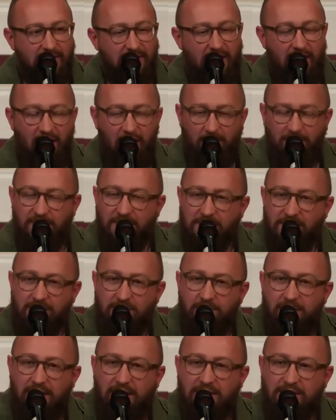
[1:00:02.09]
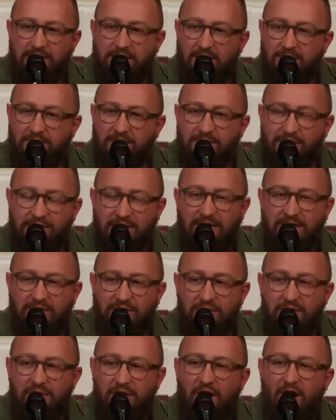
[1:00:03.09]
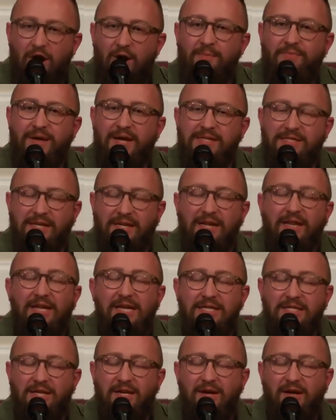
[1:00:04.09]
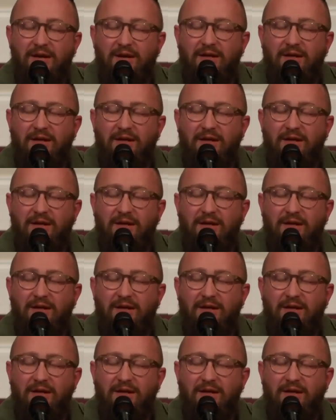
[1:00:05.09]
I hope this has made some sense to you, and I hope that's at least